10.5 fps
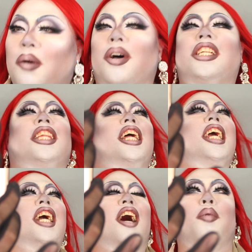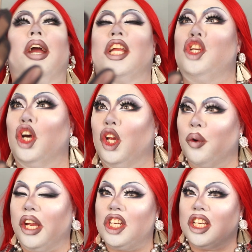But what do you think? I'm wearing
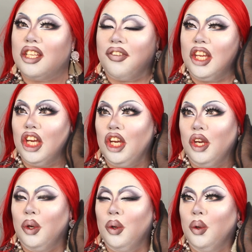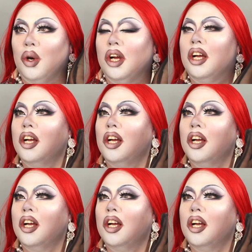jewellery just for you.